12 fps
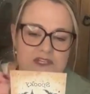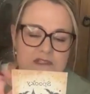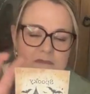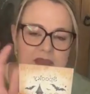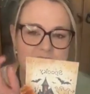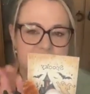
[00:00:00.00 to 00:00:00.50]
We
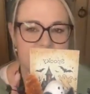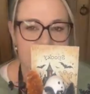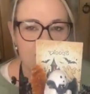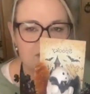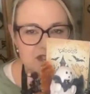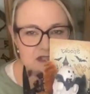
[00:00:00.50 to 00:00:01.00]
just mounted
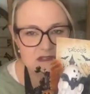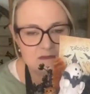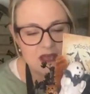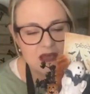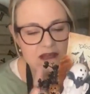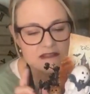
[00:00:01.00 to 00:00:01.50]
that onto
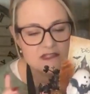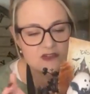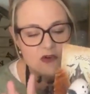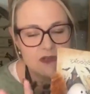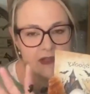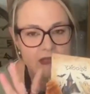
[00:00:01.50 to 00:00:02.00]
some
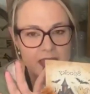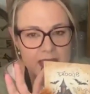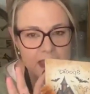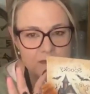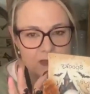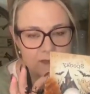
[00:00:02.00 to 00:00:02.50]
cardstock
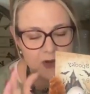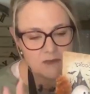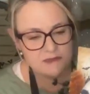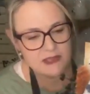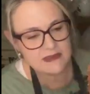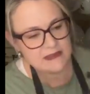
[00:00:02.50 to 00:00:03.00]
and we
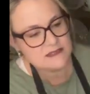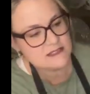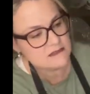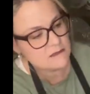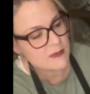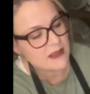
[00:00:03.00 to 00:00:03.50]
popped that
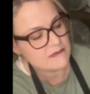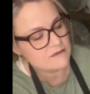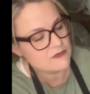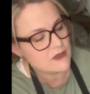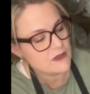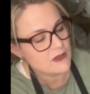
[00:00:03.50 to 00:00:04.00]
into the back
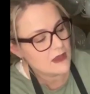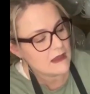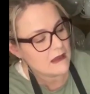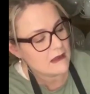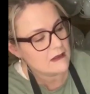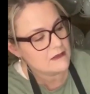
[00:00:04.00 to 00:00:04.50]
of the
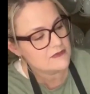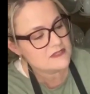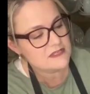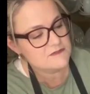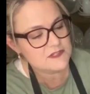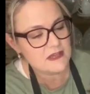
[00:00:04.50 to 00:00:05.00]

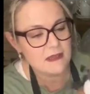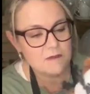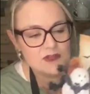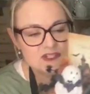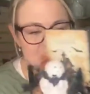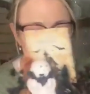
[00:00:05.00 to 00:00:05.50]
sifter,
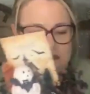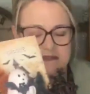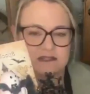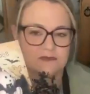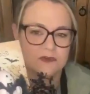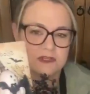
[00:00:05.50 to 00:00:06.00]
and we just
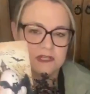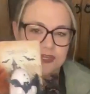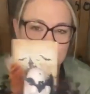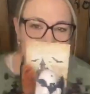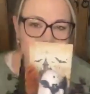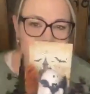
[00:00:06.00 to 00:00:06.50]
made this really
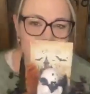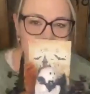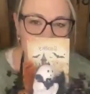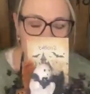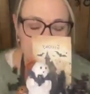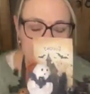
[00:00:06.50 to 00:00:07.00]
cute little
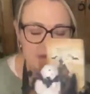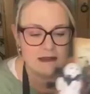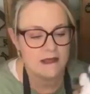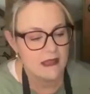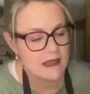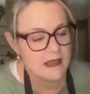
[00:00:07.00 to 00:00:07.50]
vignette
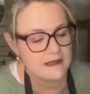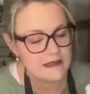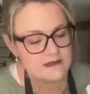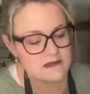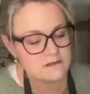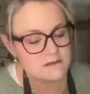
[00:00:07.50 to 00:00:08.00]
and
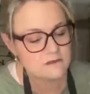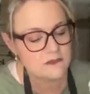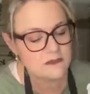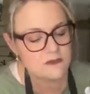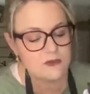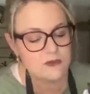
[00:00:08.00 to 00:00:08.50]
added
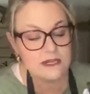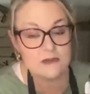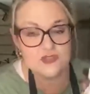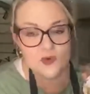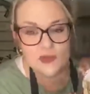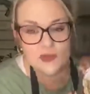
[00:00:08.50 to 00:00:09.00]
a
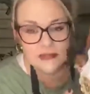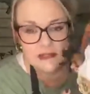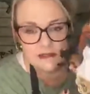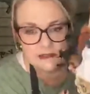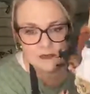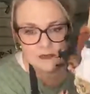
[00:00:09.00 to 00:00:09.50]
little
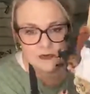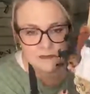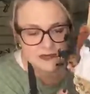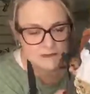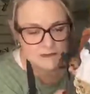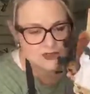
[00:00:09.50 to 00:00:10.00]
doily, little
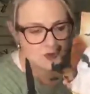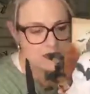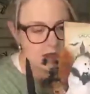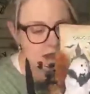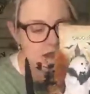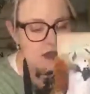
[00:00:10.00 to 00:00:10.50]
grubbied up
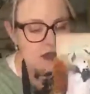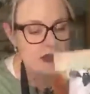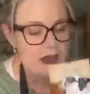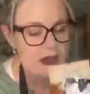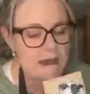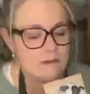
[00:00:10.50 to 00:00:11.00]
doily,
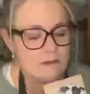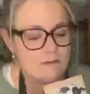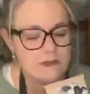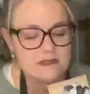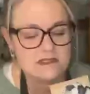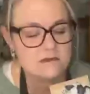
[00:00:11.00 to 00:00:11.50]

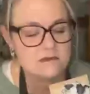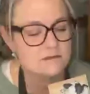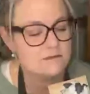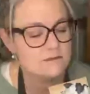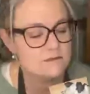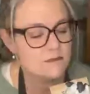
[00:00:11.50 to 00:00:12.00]
and
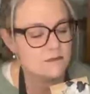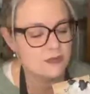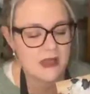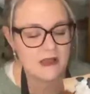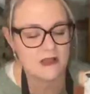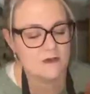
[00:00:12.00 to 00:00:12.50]
some
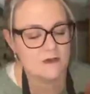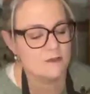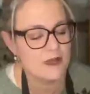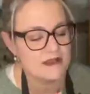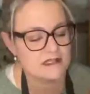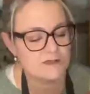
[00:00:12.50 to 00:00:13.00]

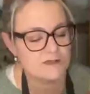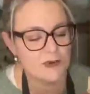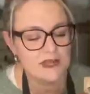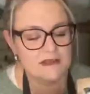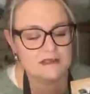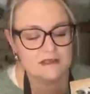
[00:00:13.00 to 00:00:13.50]
black
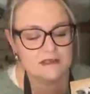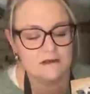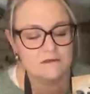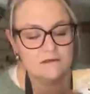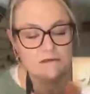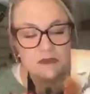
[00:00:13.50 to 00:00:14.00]
sprigs
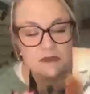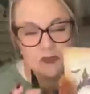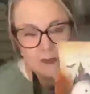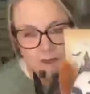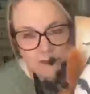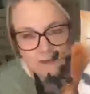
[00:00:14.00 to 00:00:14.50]
and
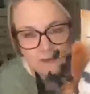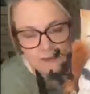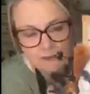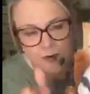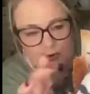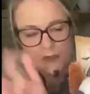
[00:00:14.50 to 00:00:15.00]
little
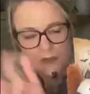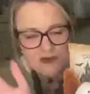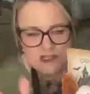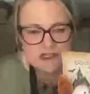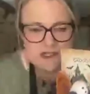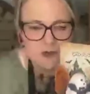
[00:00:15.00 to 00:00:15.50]
bottle
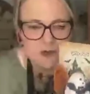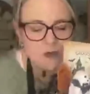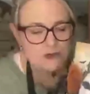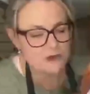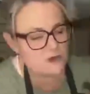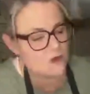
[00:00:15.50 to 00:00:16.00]
brushes and
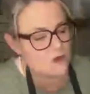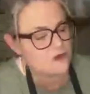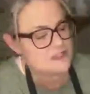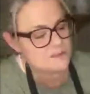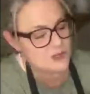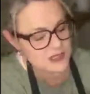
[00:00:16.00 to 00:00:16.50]
all
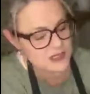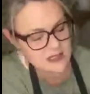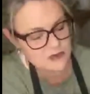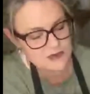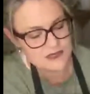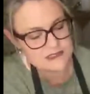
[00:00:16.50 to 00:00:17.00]
the
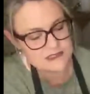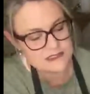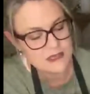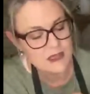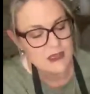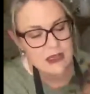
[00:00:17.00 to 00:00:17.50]
spooky
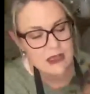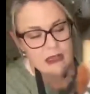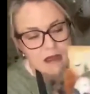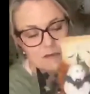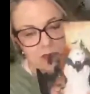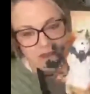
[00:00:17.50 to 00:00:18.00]
goodness.
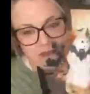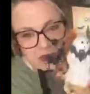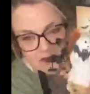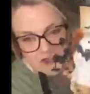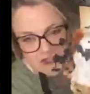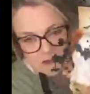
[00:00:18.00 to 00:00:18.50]
And
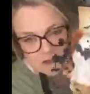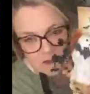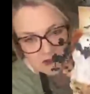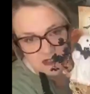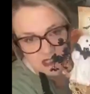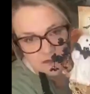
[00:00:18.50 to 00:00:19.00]
then I just
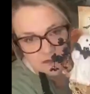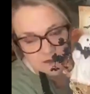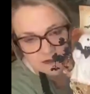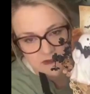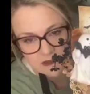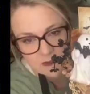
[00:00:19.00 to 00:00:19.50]
embellished the
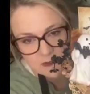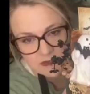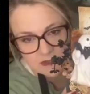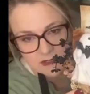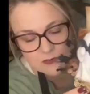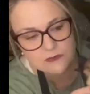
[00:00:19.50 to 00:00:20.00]
front there
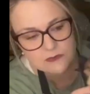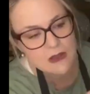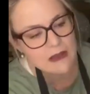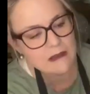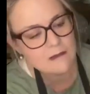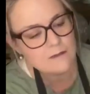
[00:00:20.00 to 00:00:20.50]
with a little